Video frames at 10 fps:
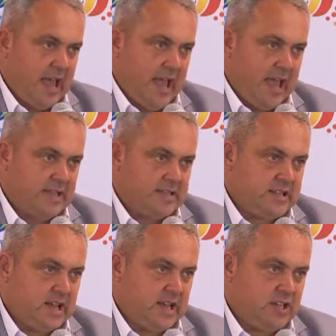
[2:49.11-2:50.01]

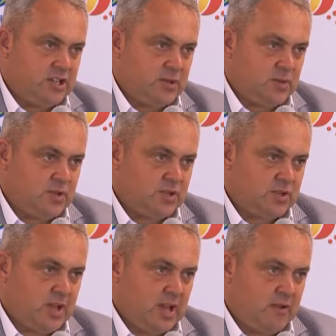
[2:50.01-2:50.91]
and she
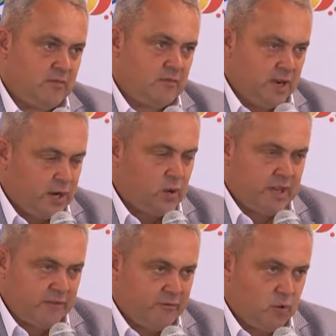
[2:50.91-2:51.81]
was really
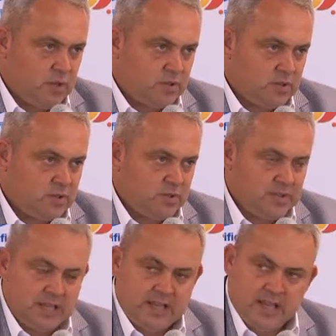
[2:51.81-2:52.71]
looking forward to
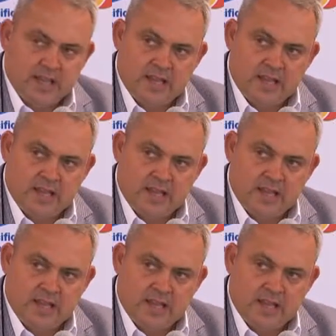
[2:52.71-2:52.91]
the